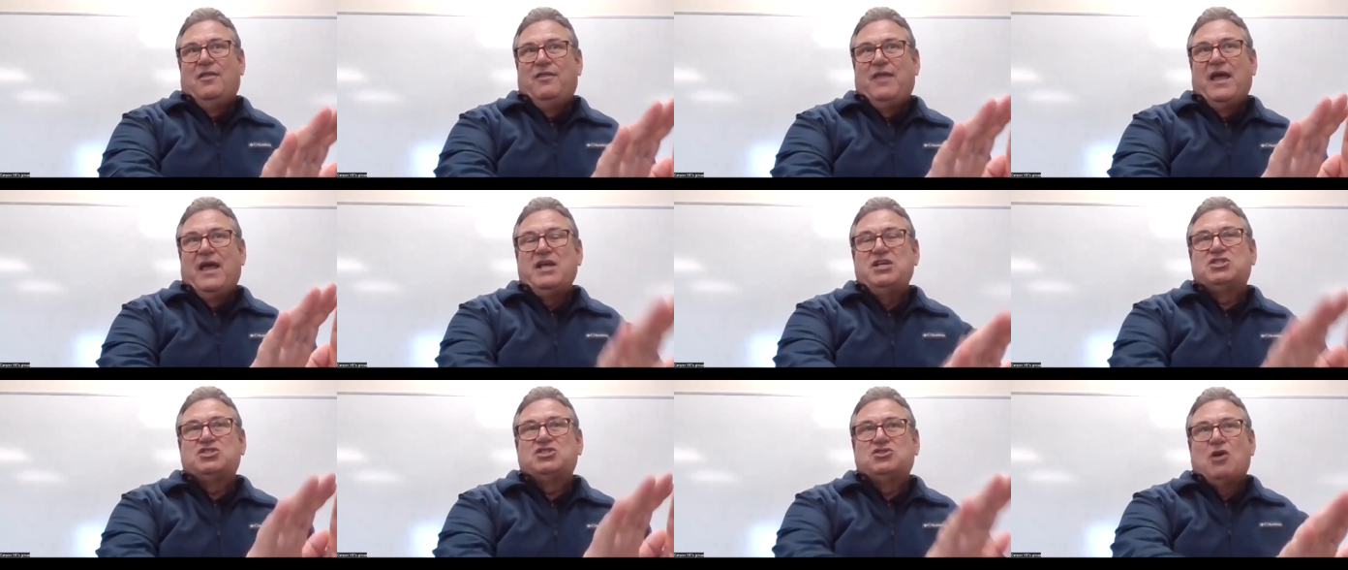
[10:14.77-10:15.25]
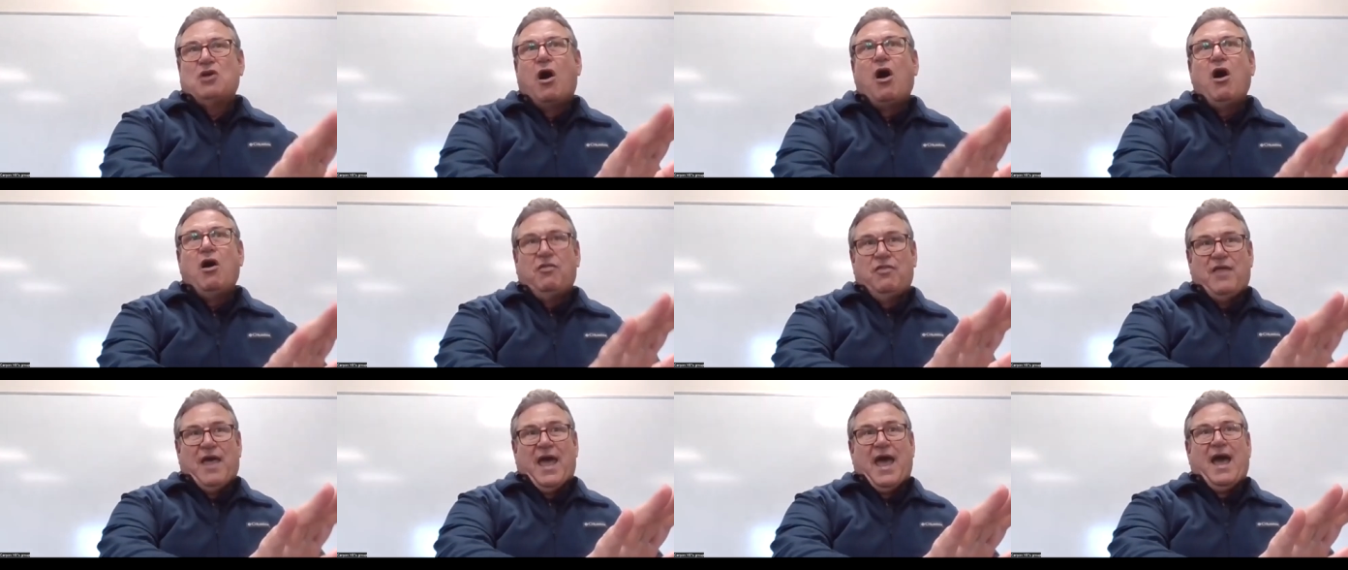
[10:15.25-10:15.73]
They
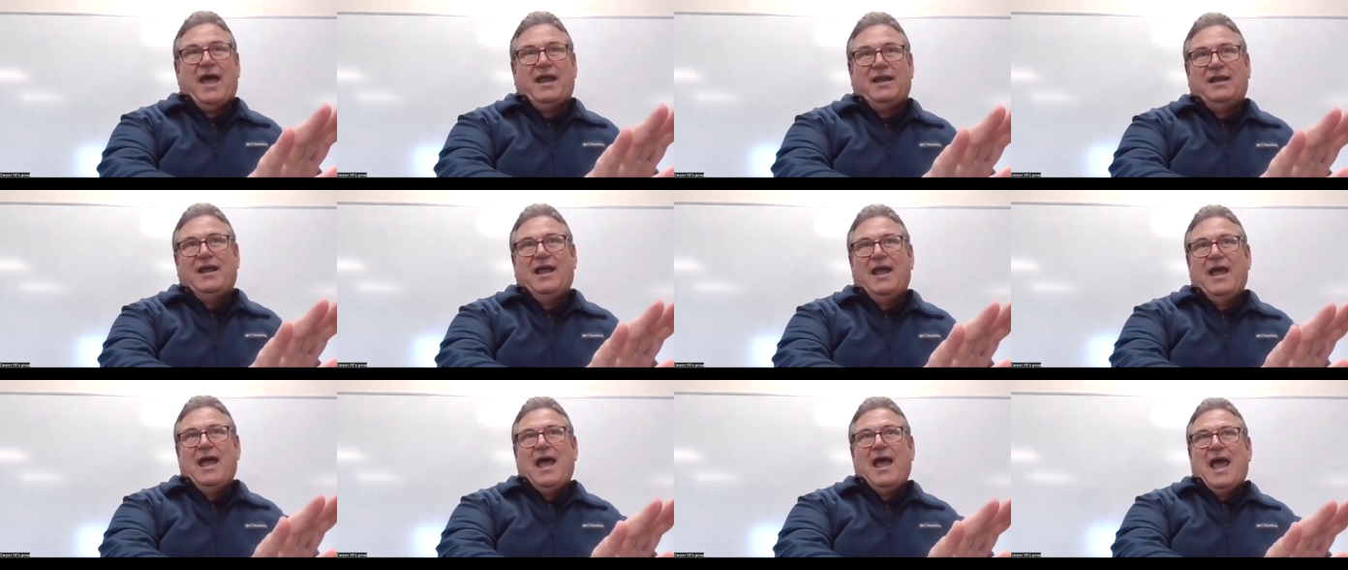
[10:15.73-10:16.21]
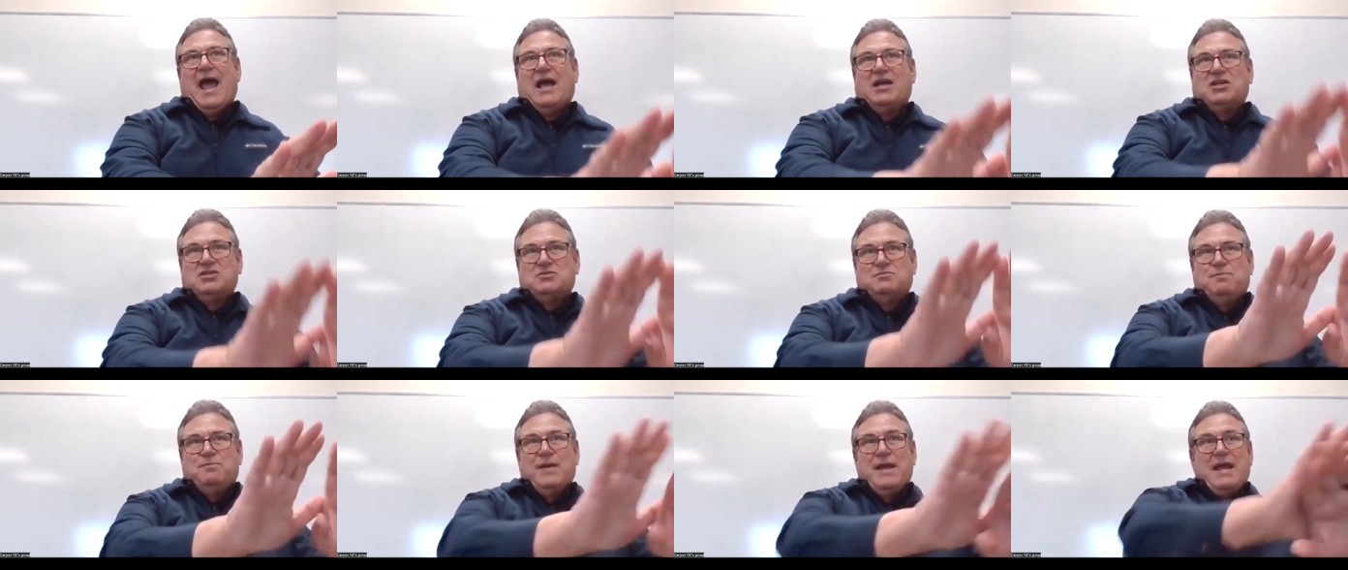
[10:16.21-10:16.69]
saw that
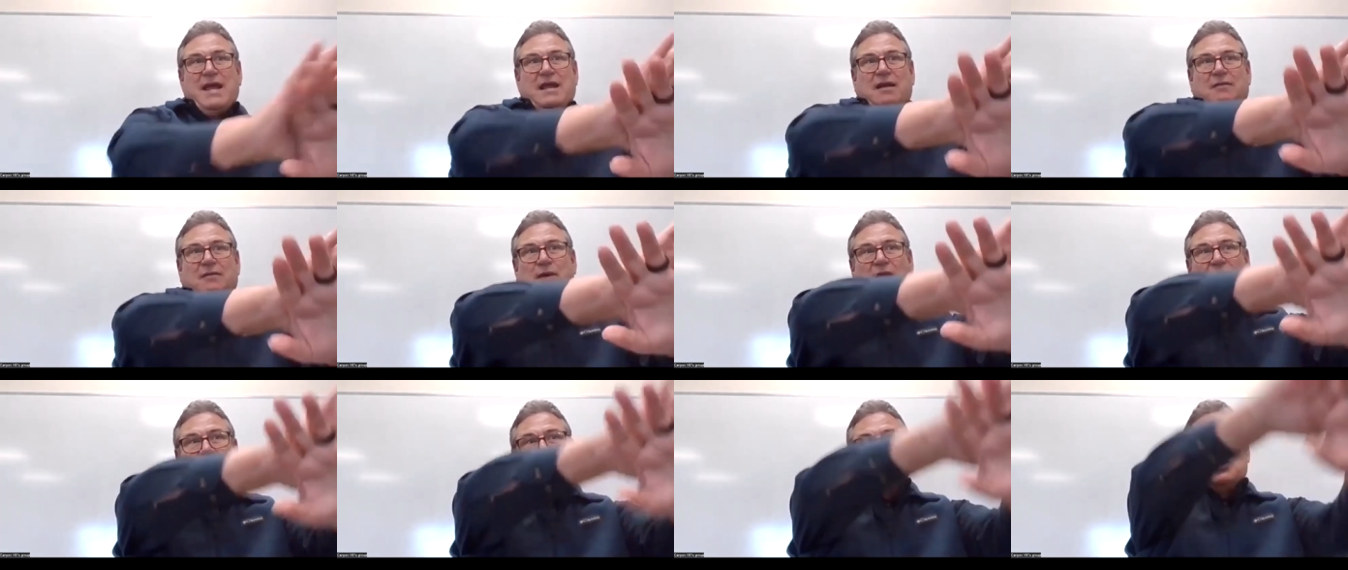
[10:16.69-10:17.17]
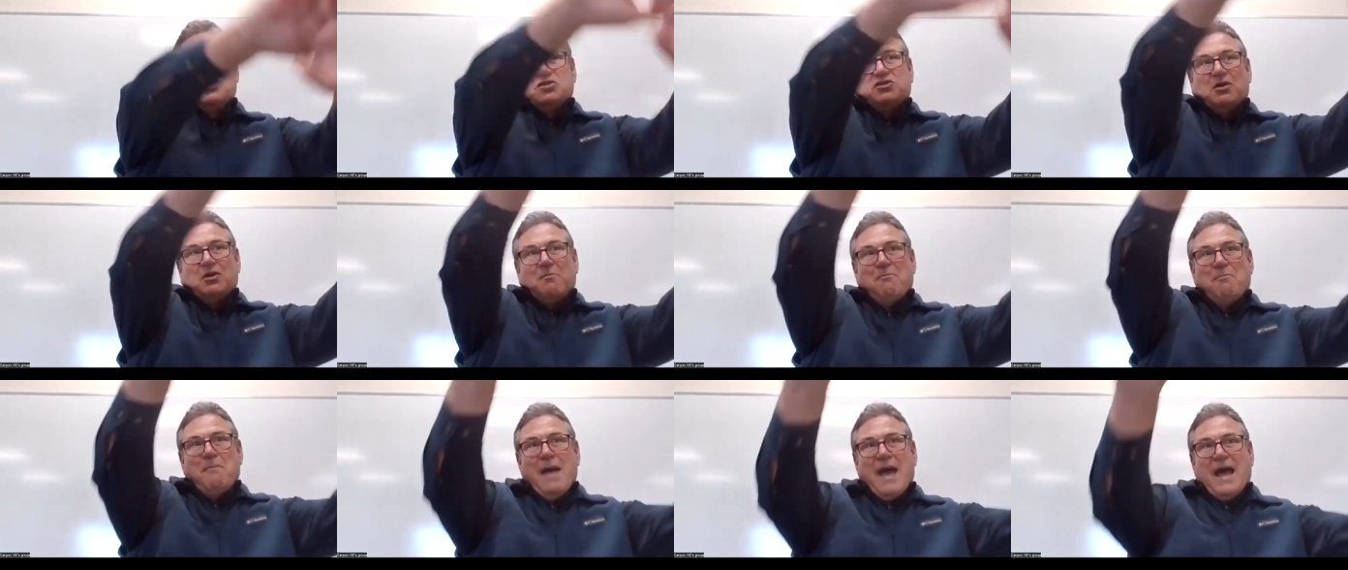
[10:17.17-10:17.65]
as being, because it's
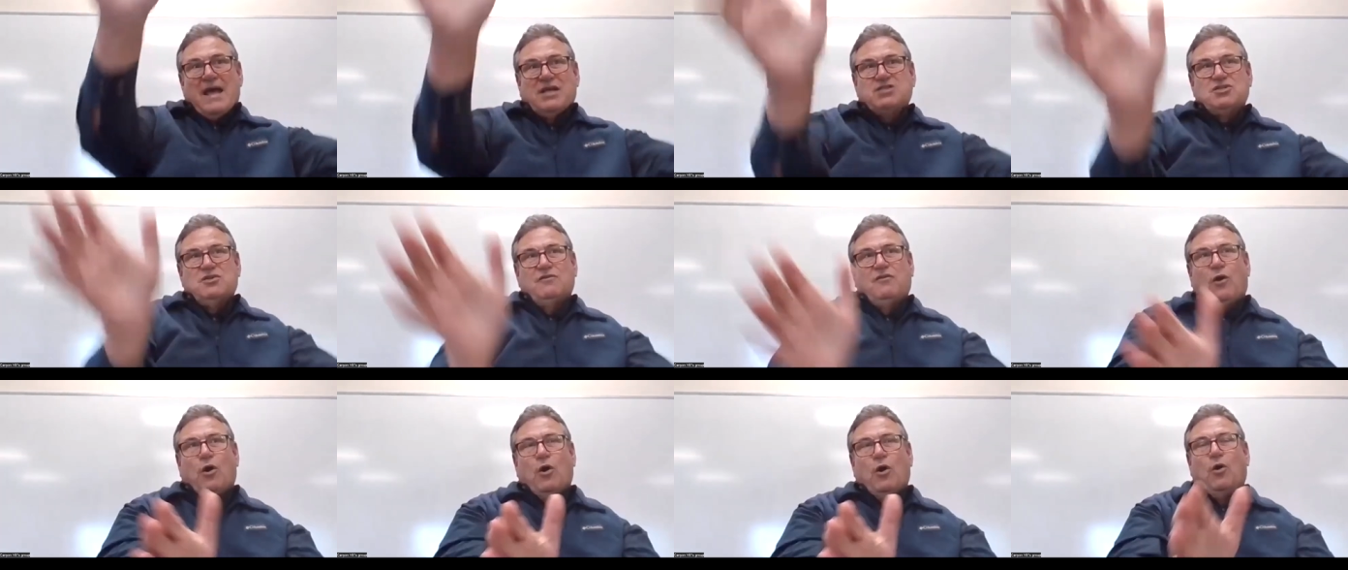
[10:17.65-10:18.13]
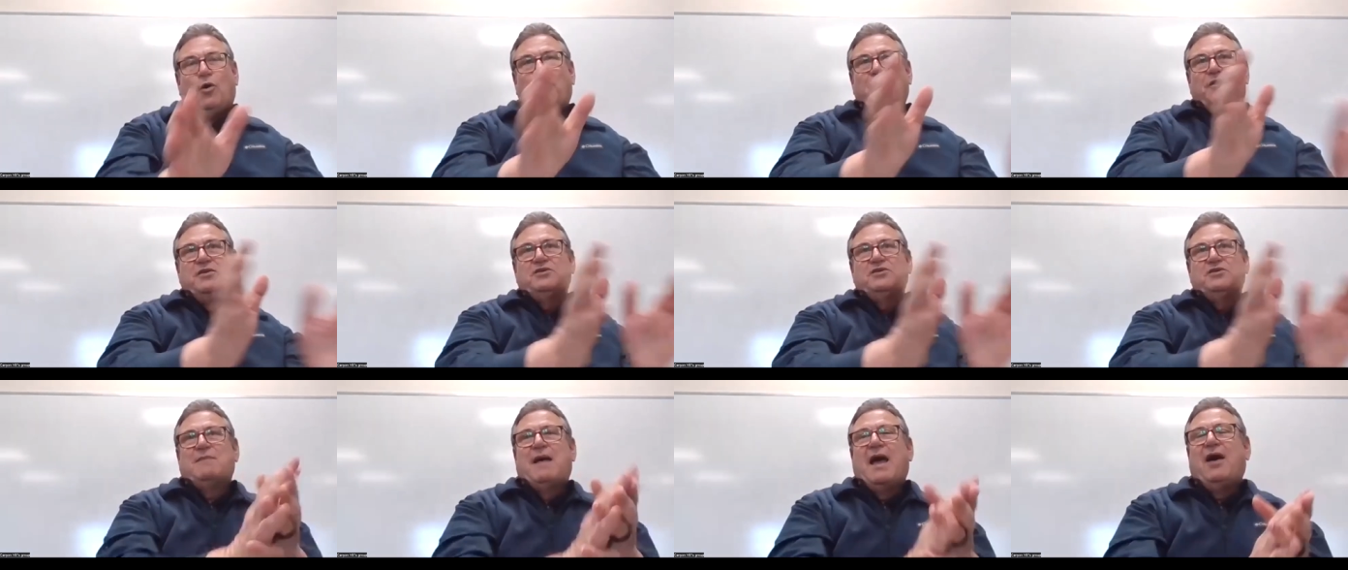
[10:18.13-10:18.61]
a massive hole in
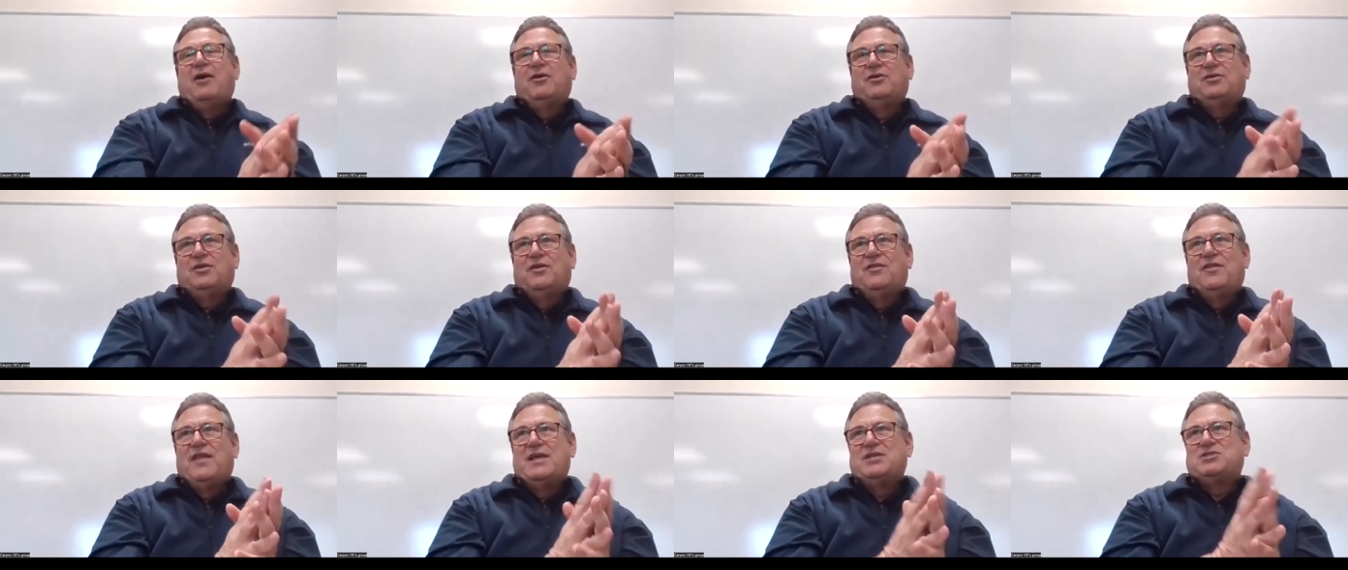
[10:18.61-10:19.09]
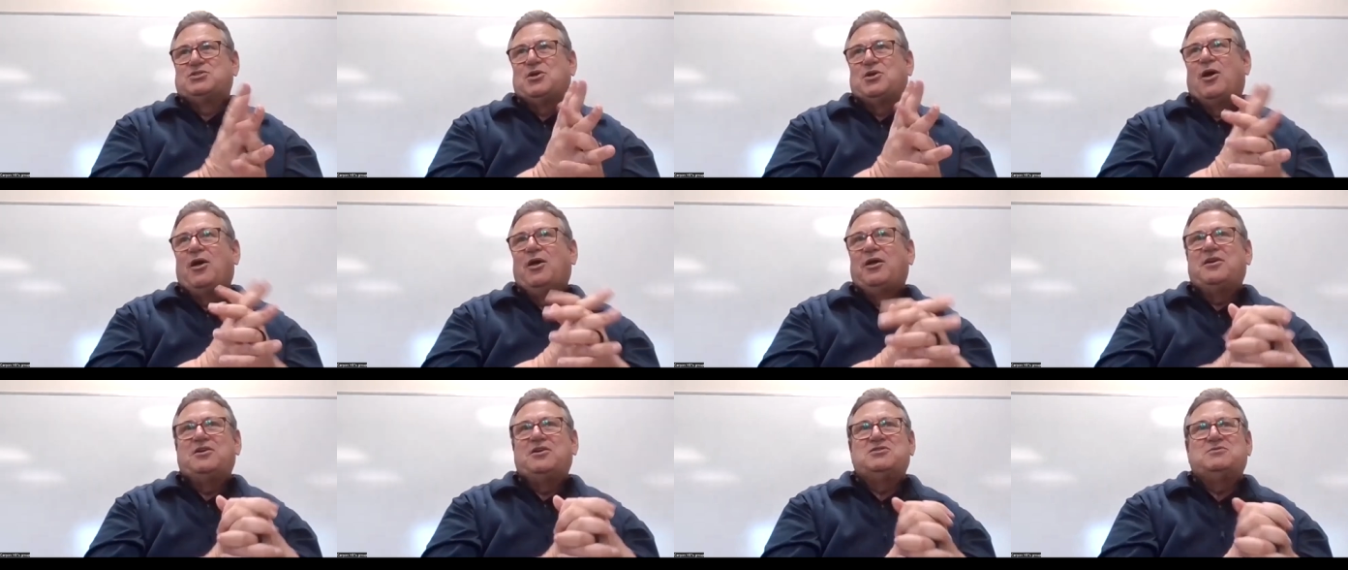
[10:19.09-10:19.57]
this mountain, they
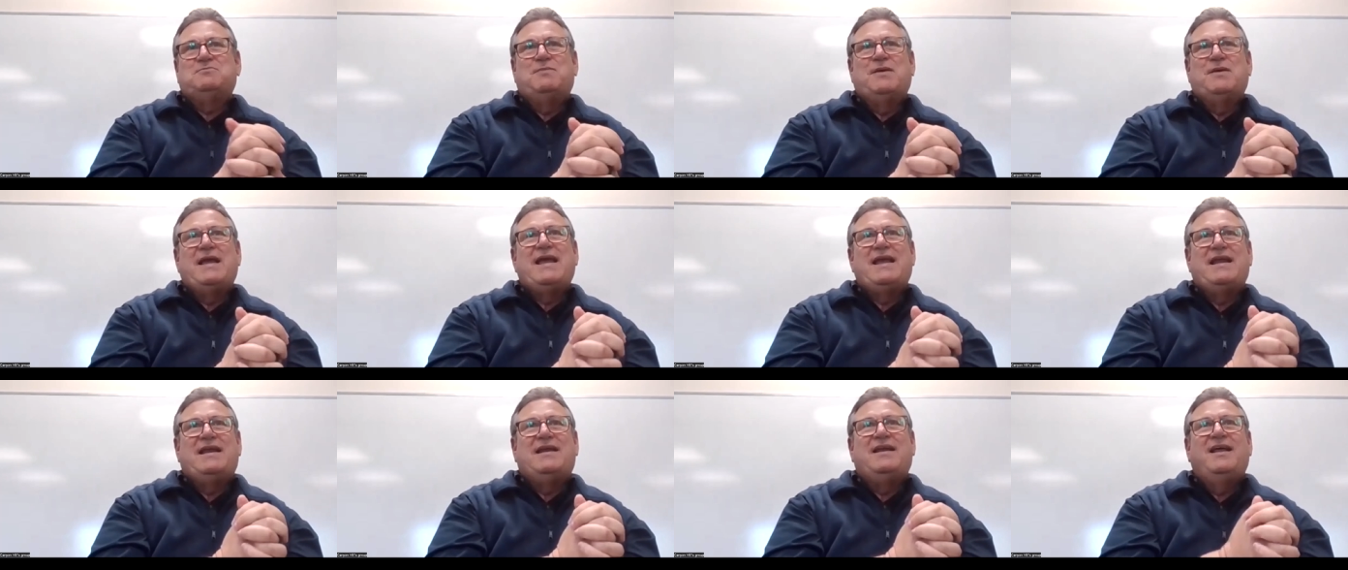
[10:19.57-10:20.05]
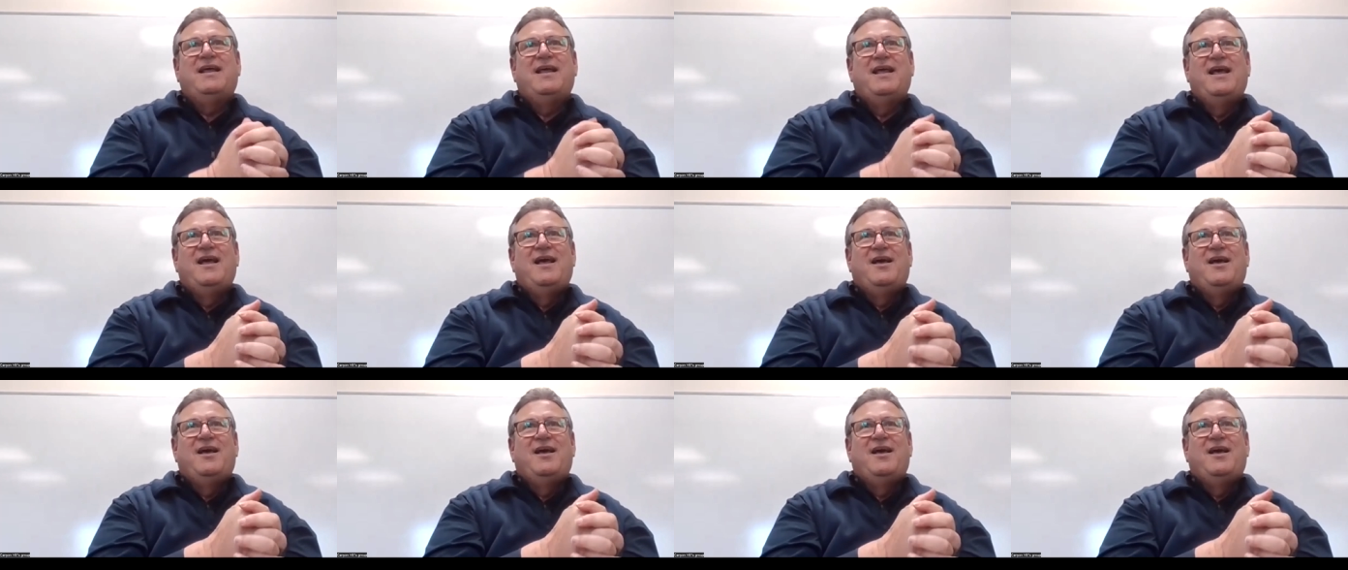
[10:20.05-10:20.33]
saw it as being